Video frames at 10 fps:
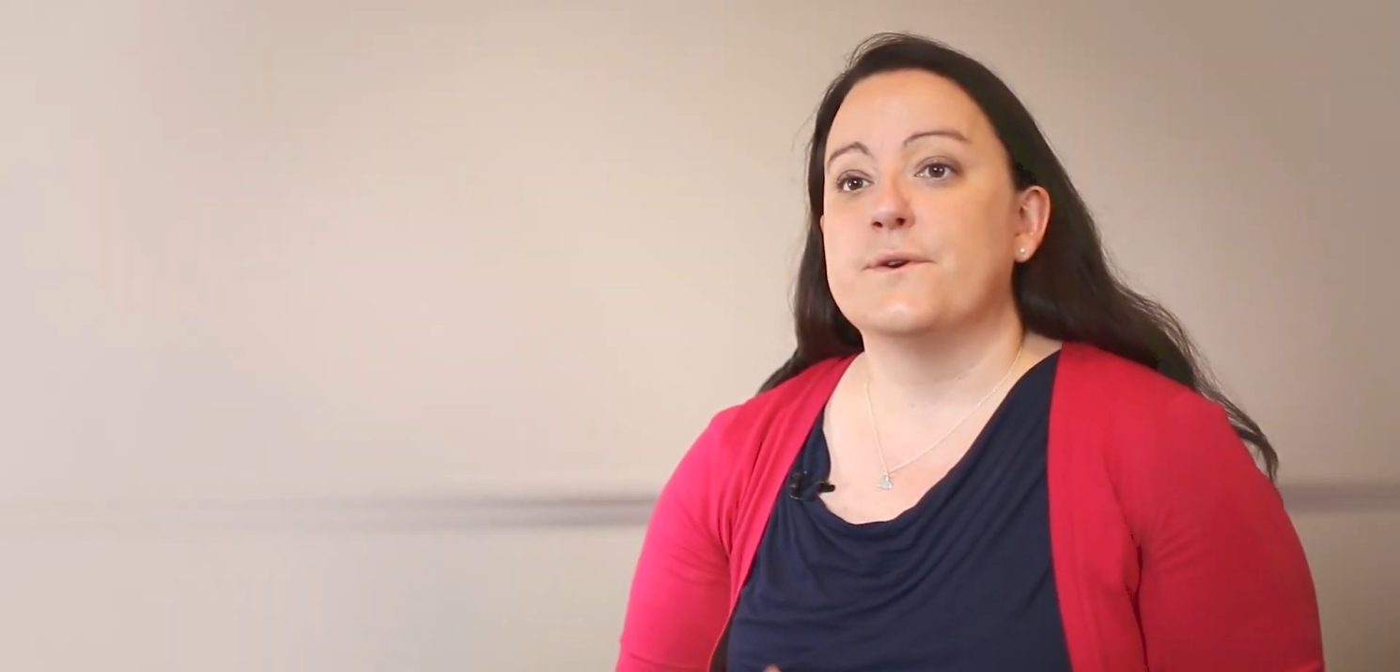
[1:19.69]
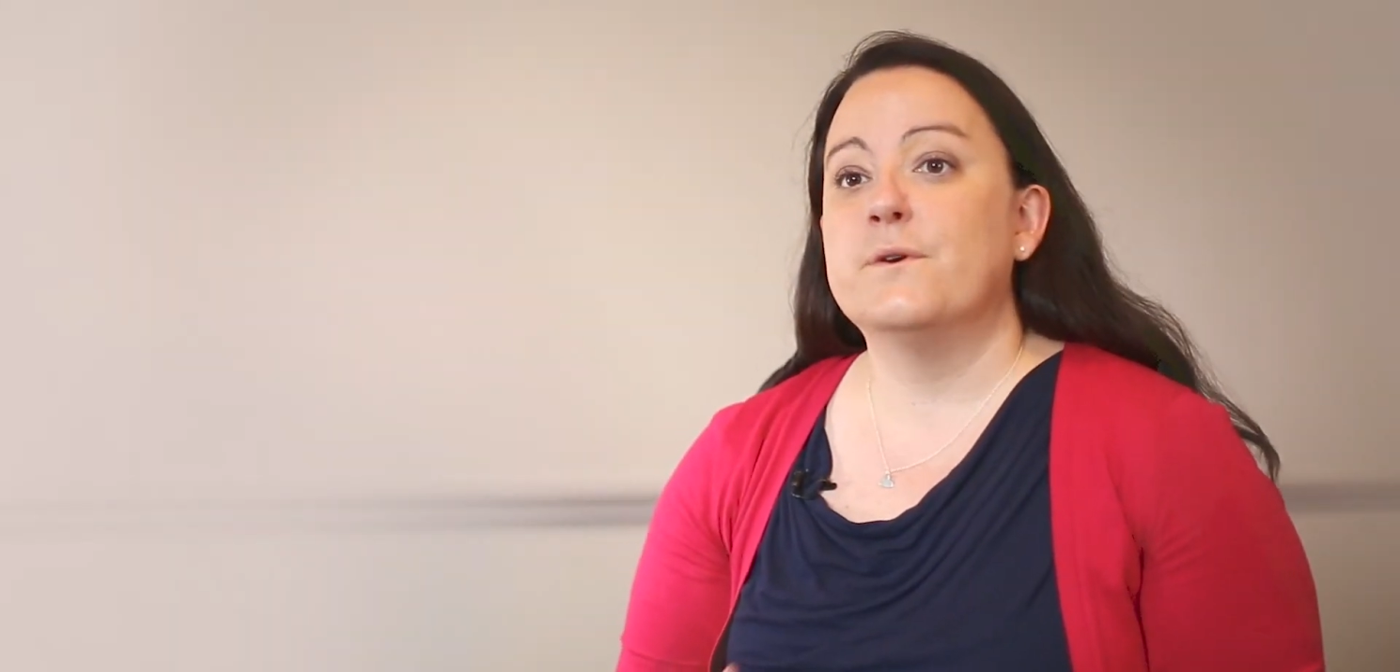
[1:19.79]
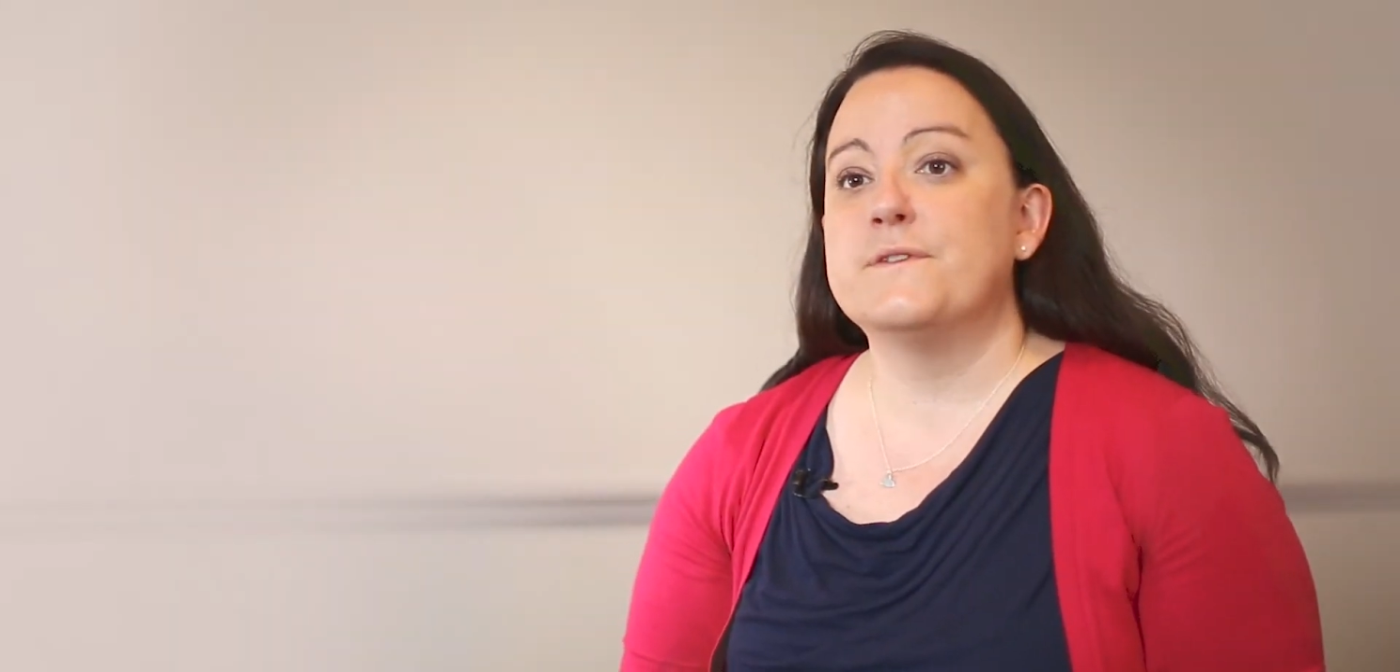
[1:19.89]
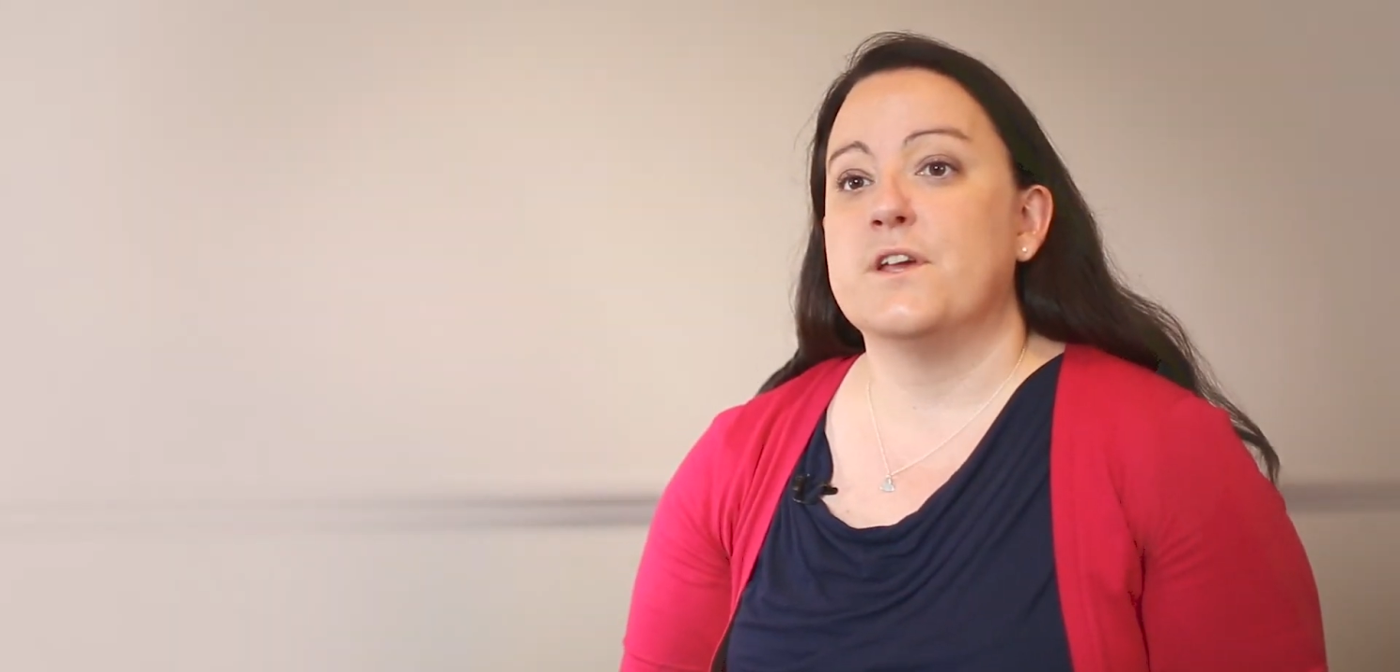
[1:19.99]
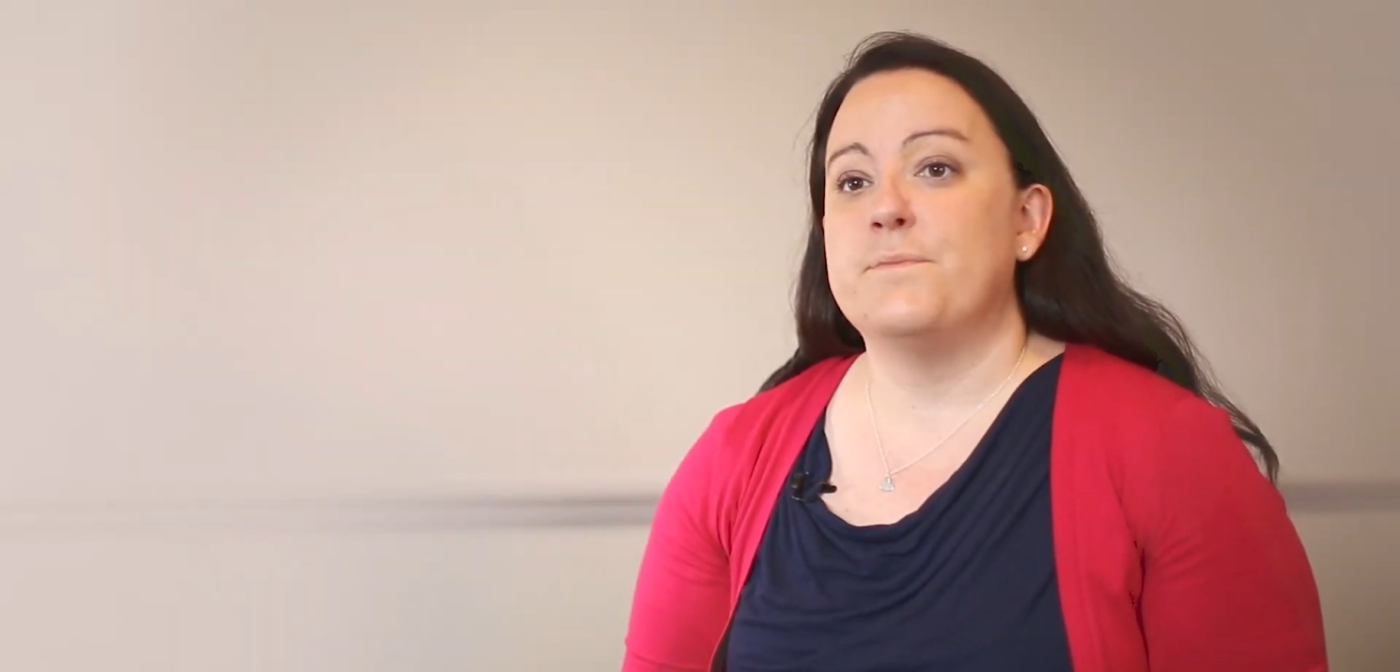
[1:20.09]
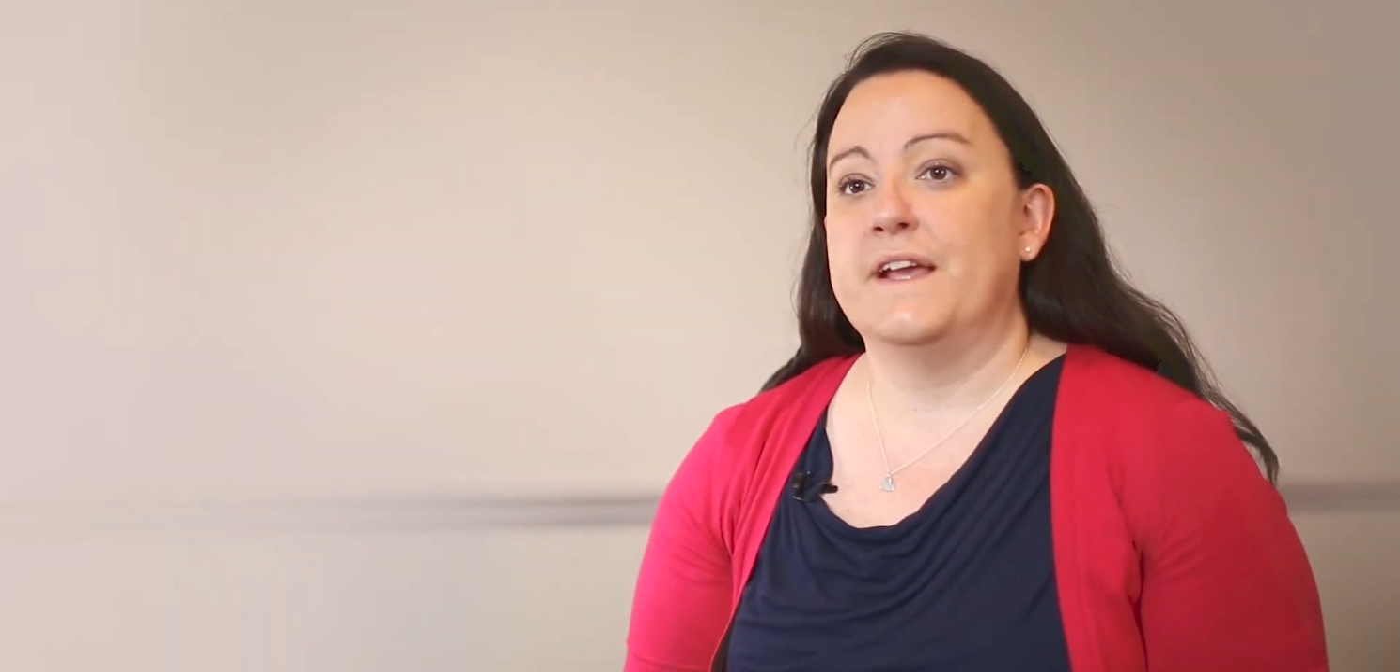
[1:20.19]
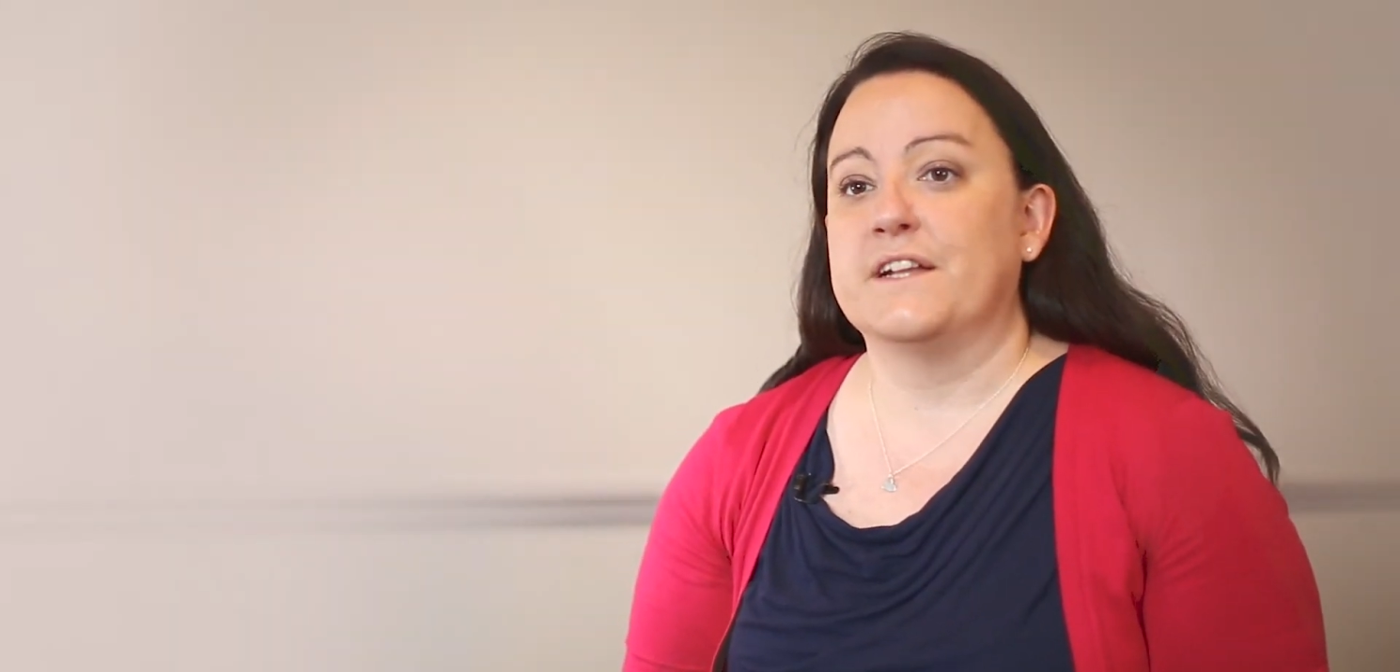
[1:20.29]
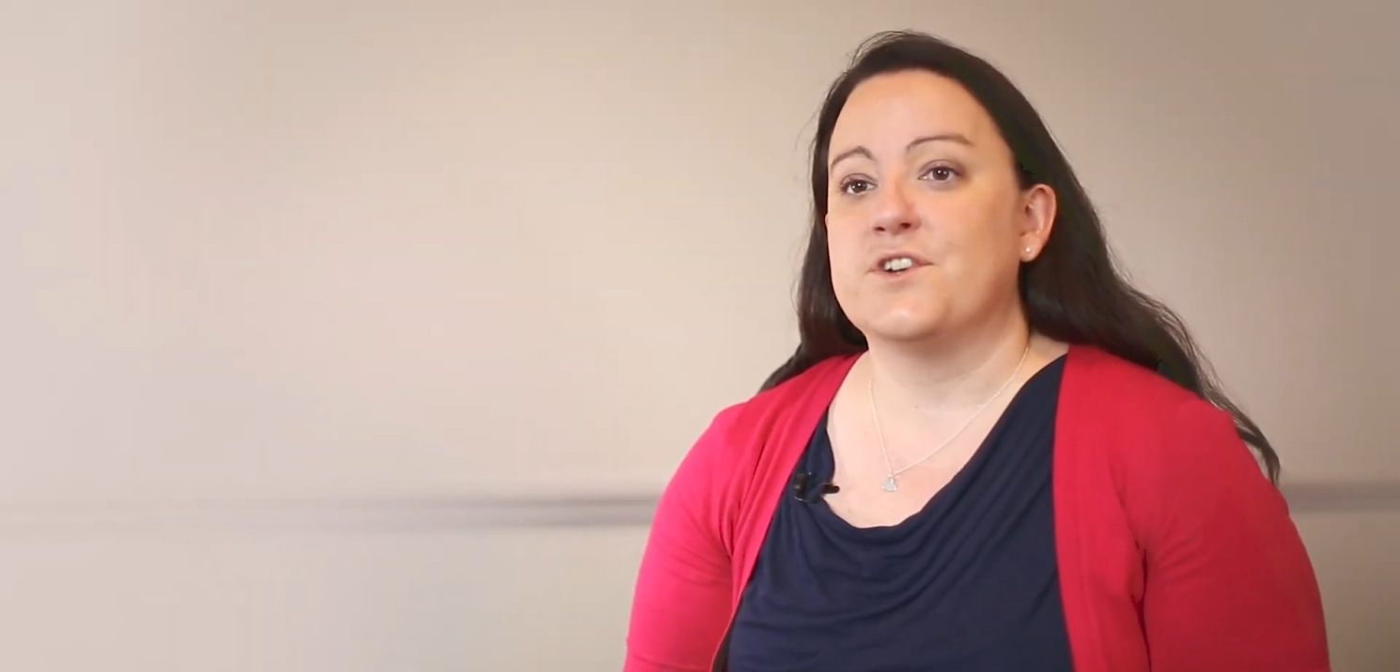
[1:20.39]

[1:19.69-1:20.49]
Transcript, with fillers: are also being